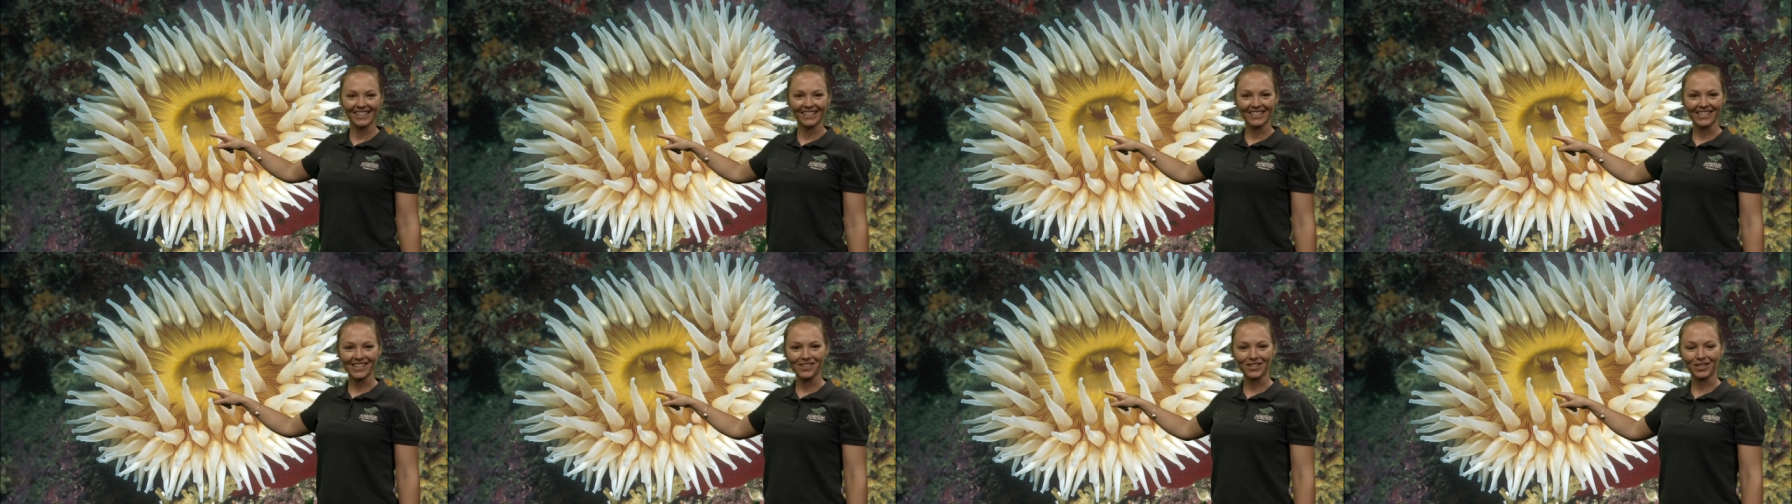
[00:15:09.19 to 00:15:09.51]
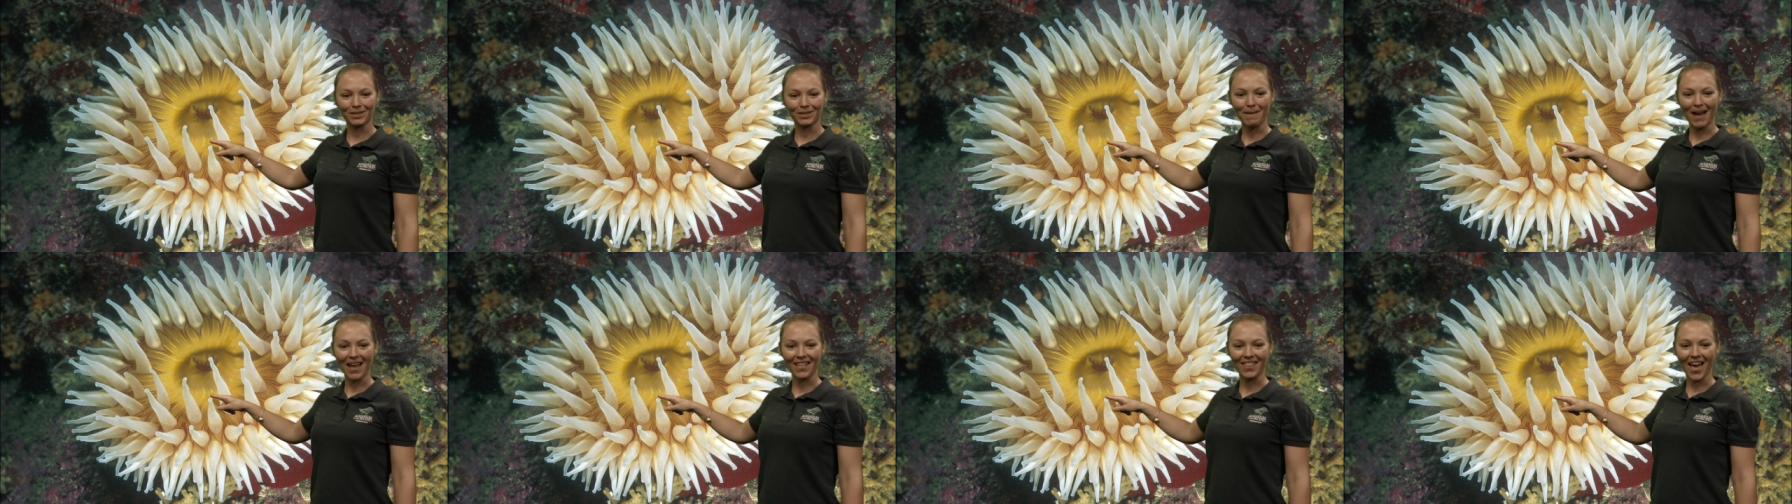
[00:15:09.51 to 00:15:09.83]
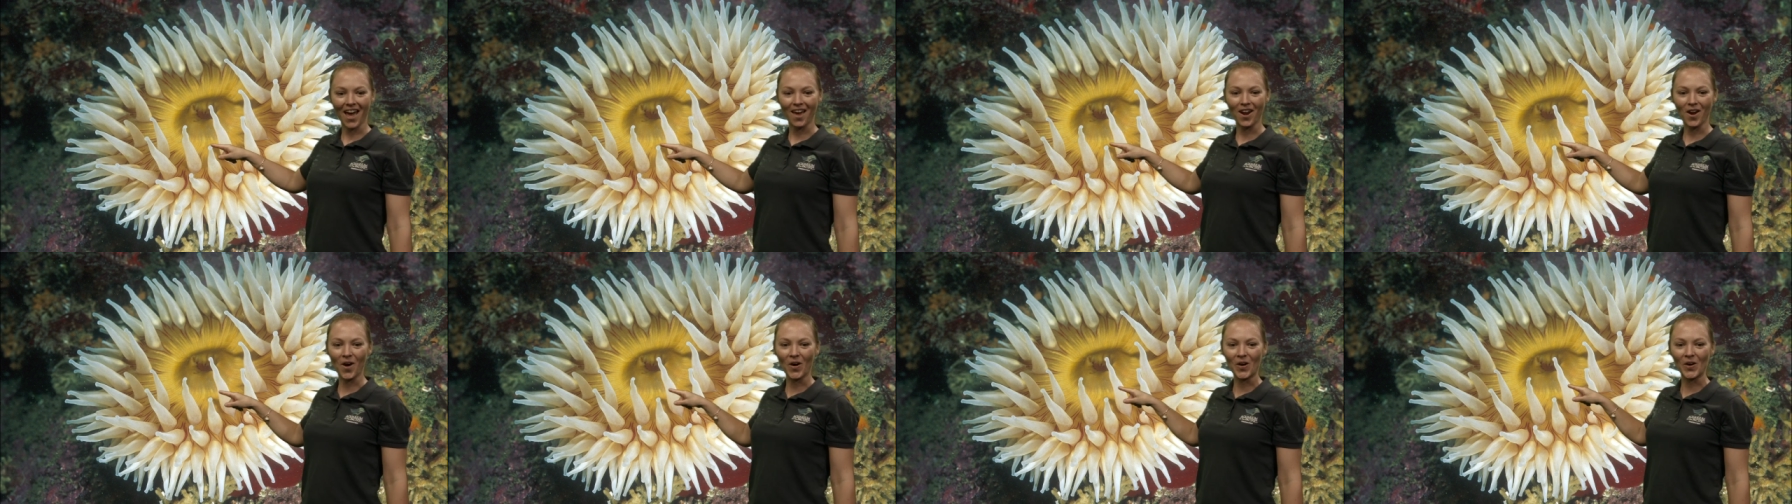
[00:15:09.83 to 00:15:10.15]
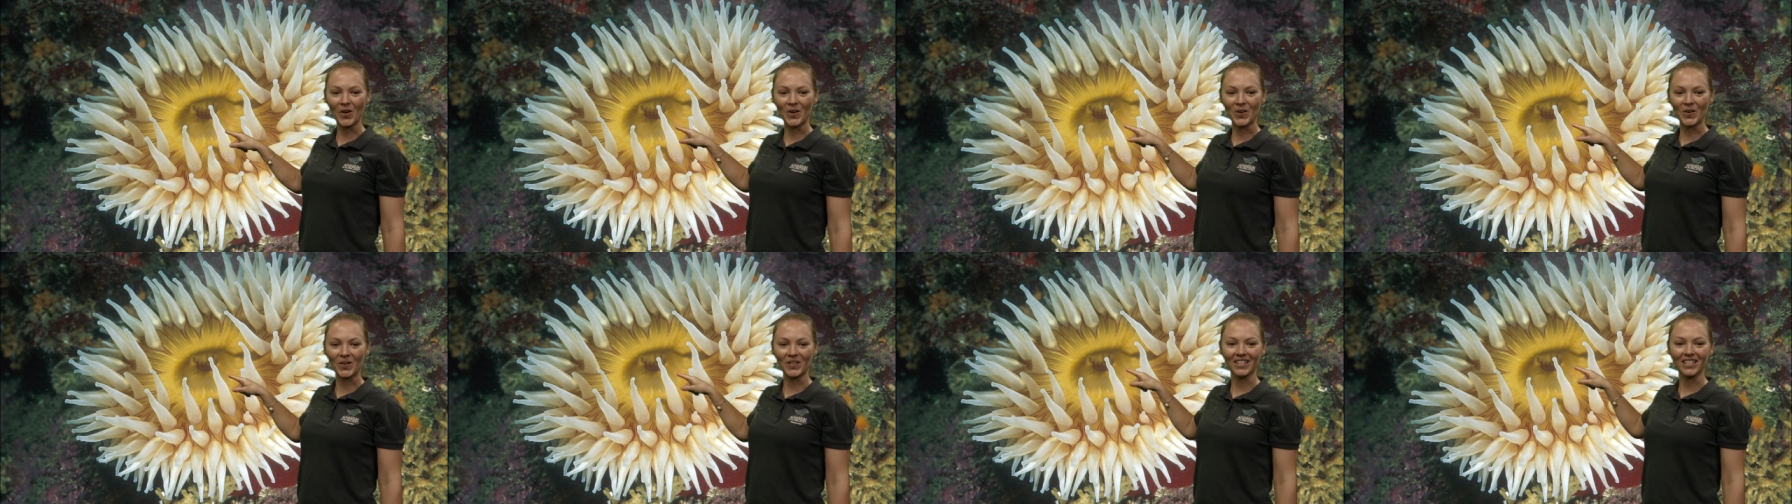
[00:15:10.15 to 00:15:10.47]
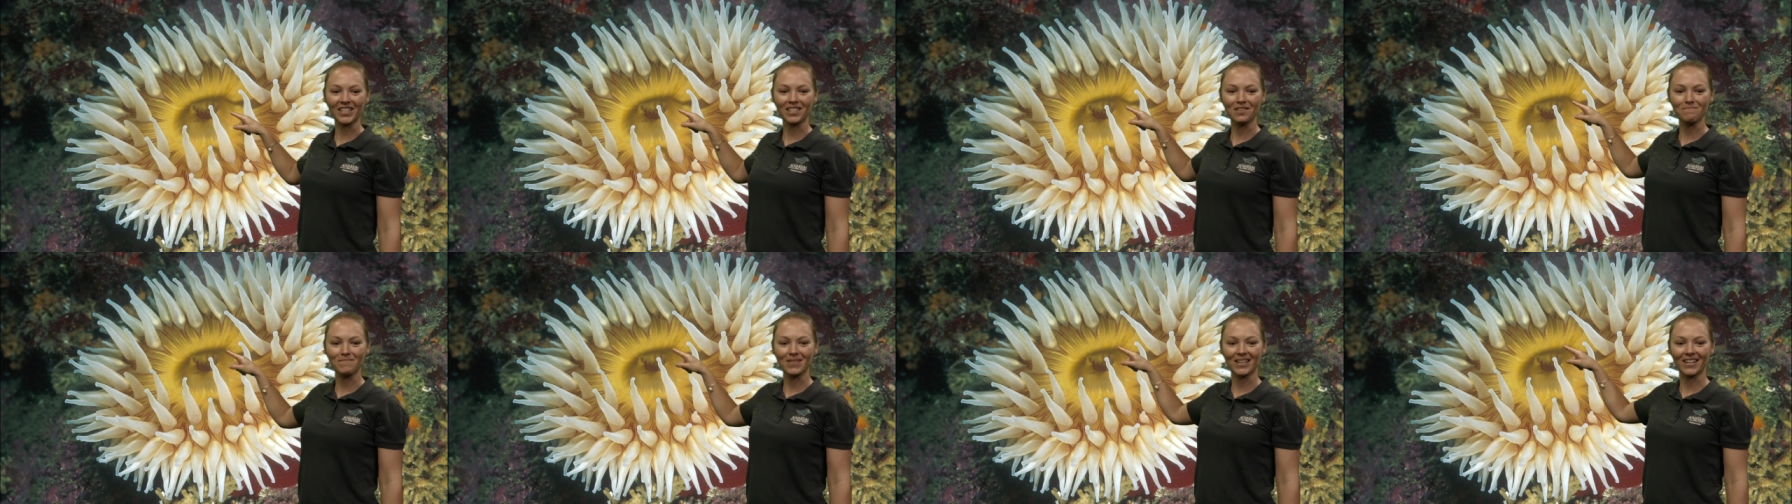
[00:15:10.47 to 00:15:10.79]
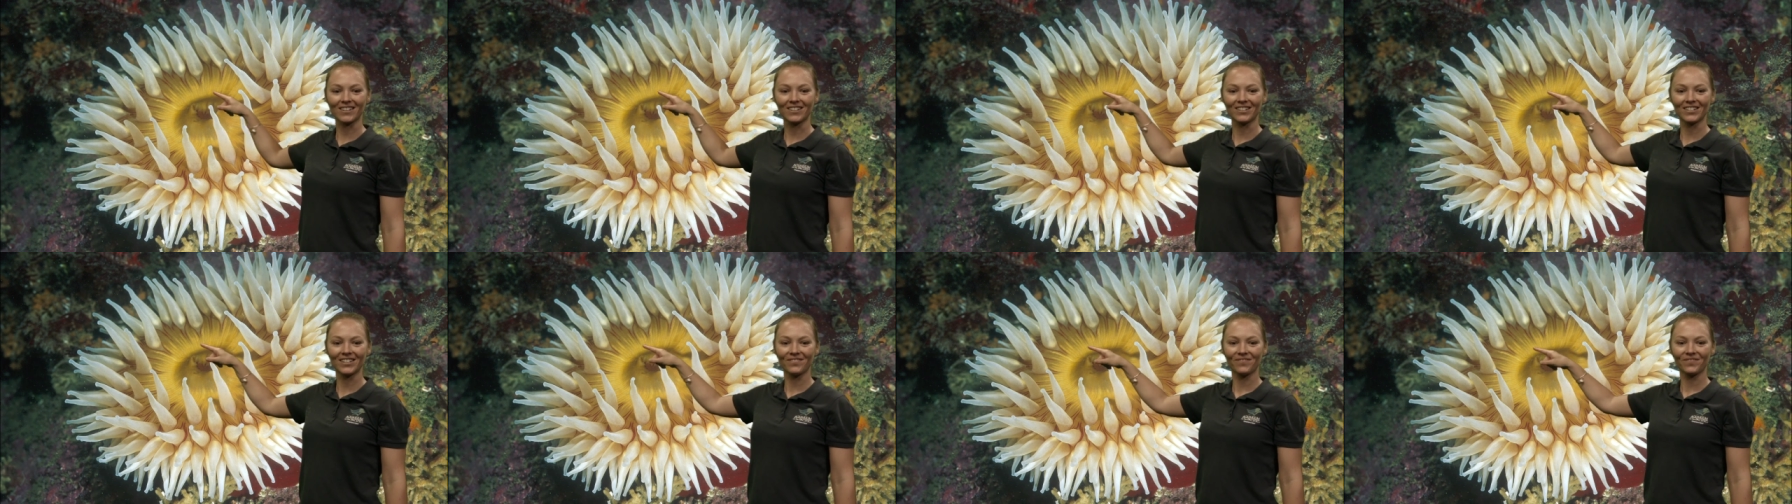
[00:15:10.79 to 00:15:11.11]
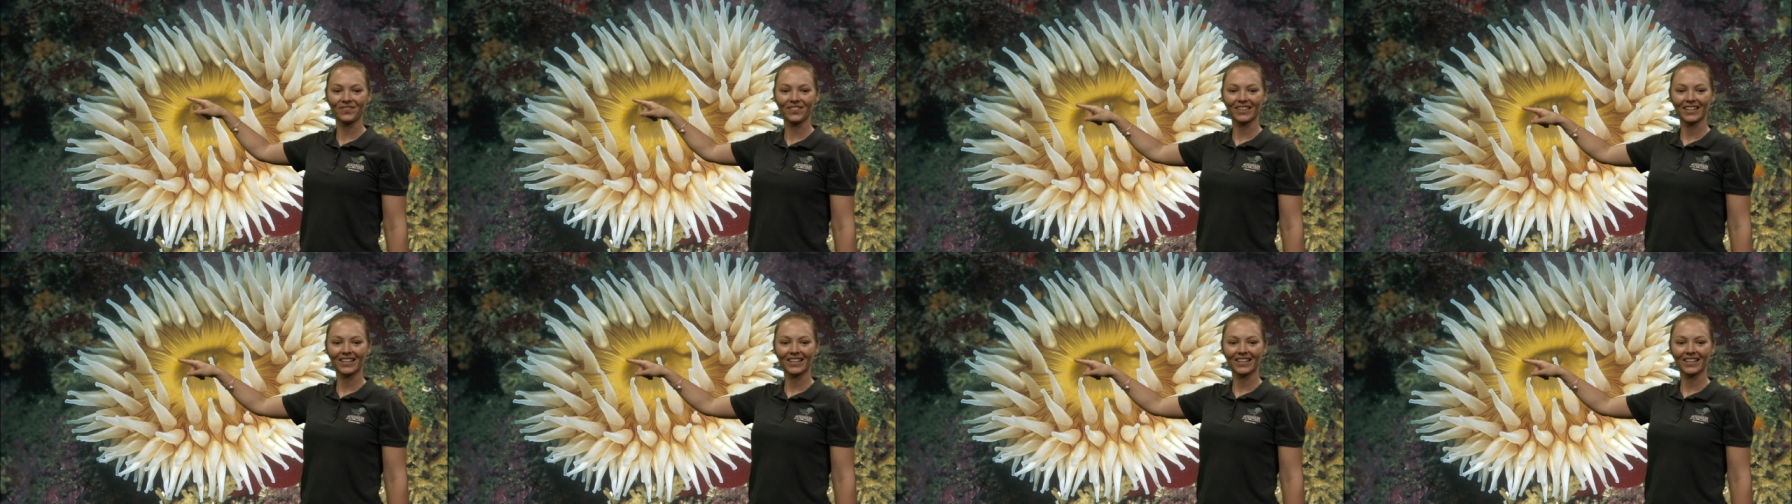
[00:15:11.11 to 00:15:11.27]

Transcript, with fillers: Do you spy that hole in the middle?